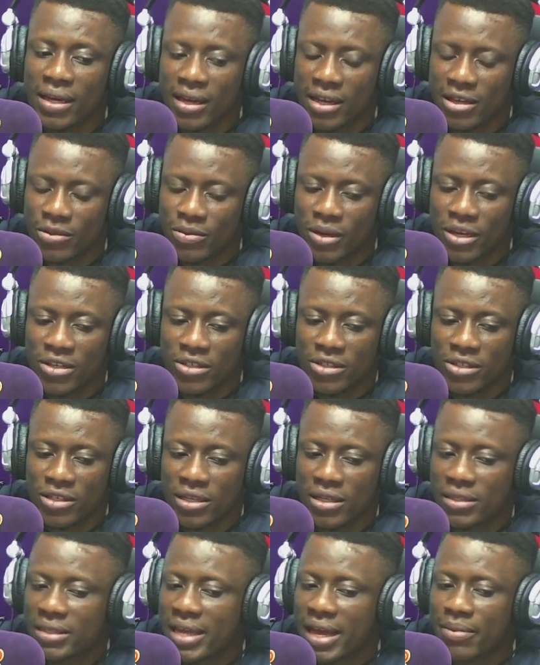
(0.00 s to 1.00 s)
as well as
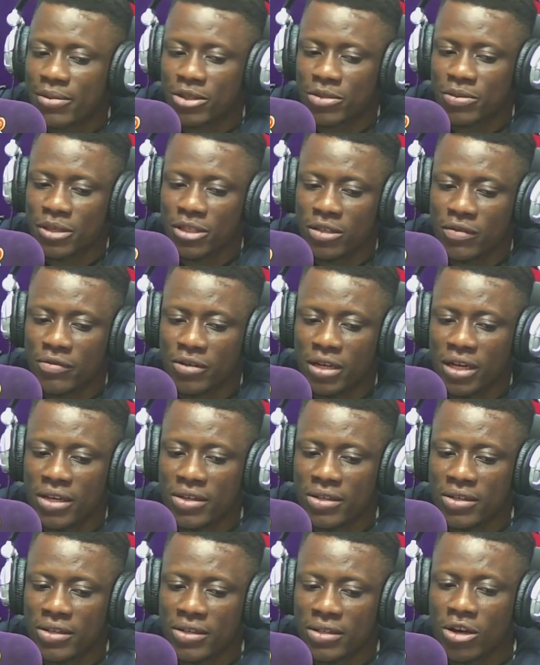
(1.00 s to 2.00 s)
the establishment of the
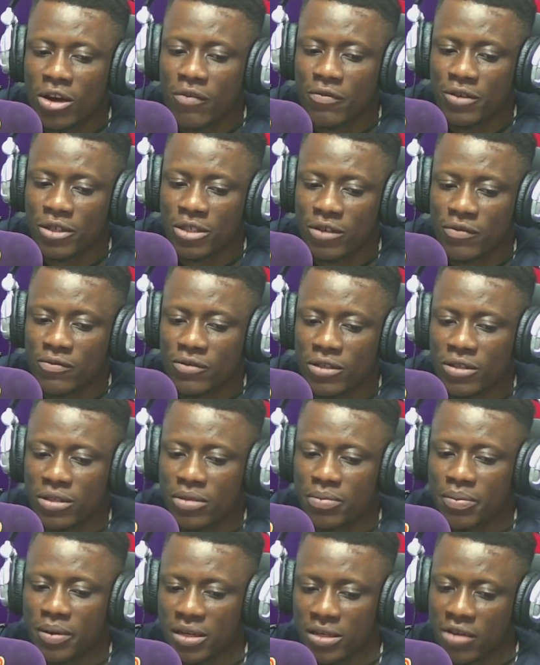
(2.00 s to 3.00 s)
Lagos State Office of
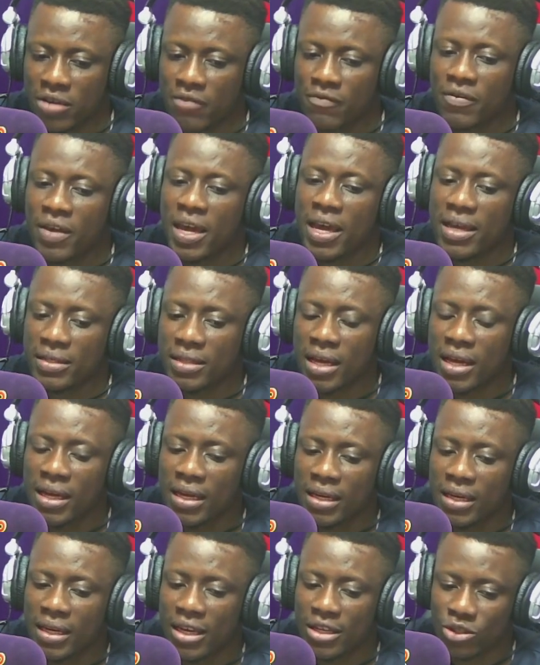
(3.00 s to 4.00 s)
Disability Affairs,
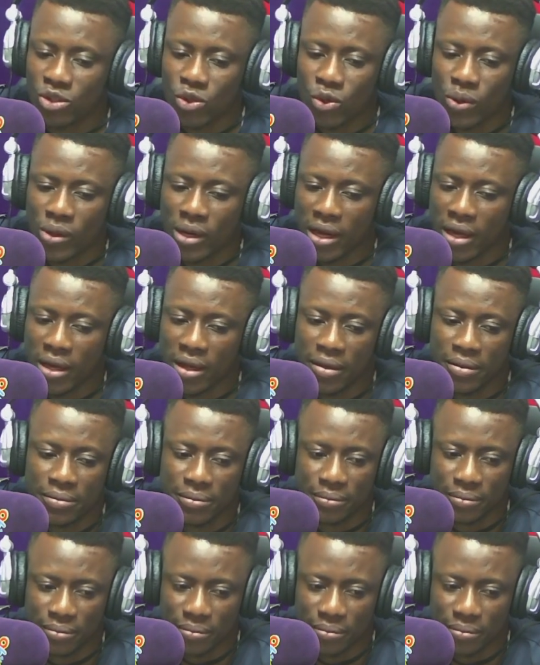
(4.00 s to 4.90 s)
LASODA.